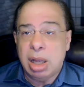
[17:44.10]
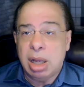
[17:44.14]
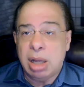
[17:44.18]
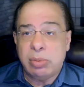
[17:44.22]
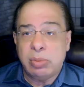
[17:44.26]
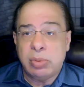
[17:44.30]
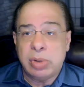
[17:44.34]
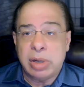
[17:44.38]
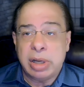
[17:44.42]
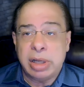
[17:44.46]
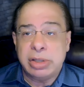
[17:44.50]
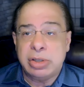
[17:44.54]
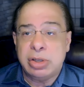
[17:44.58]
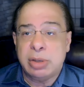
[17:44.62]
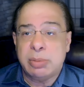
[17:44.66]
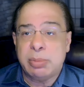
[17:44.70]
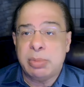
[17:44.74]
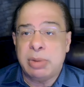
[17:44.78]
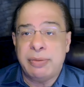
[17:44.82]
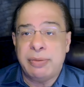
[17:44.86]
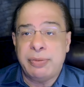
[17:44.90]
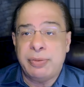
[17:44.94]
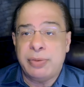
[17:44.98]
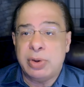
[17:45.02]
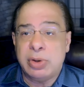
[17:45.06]
uh, when i took
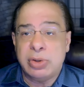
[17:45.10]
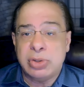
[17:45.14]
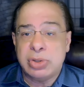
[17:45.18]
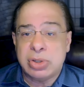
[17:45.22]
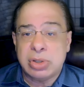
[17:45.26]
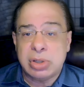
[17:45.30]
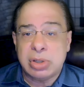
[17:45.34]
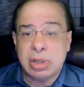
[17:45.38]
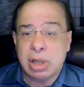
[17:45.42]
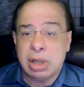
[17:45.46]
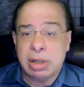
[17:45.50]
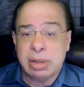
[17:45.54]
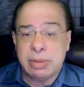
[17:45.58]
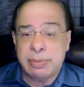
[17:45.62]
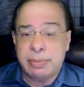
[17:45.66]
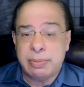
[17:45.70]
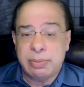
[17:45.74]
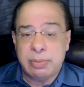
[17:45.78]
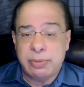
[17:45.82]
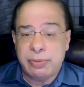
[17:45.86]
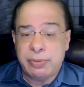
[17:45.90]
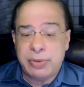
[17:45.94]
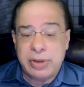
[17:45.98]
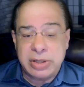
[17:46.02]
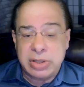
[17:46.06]
my first um,
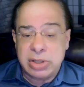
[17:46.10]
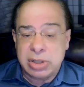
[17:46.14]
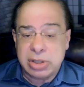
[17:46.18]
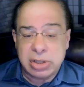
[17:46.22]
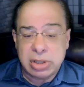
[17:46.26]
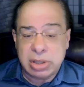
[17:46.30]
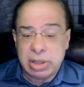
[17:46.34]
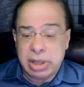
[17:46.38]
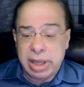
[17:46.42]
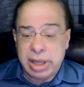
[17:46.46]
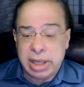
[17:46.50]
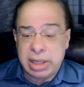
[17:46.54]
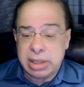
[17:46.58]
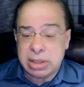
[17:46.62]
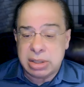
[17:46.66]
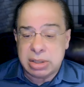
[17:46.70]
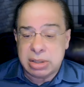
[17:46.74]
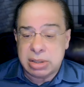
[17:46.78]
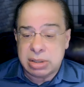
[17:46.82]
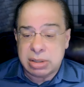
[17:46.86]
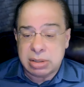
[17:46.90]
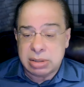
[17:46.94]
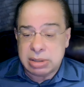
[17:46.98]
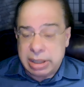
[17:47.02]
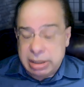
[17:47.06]
physics
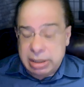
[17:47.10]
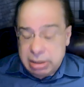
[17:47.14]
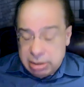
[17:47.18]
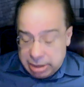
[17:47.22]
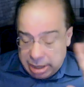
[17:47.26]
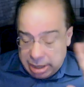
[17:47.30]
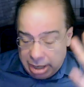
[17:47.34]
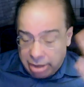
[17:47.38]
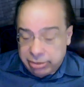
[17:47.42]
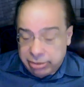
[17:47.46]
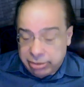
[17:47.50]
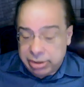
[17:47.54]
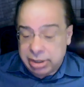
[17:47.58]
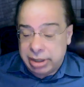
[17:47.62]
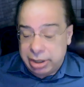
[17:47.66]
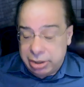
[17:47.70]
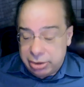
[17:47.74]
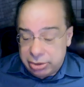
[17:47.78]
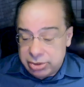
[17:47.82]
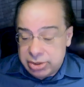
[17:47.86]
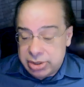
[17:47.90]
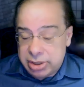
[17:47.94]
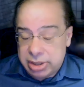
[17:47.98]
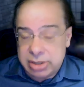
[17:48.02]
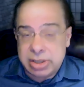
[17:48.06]
class the
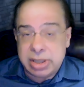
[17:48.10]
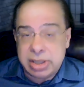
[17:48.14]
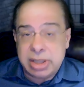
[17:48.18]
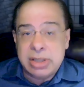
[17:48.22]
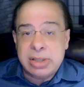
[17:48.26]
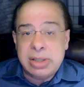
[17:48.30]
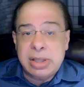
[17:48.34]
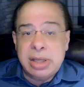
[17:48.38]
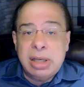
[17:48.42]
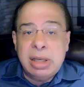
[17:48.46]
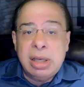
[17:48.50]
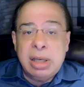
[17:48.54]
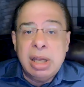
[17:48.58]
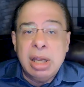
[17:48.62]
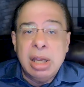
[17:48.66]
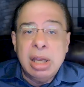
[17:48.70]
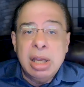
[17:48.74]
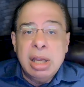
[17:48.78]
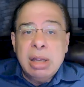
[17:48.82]
calculators existed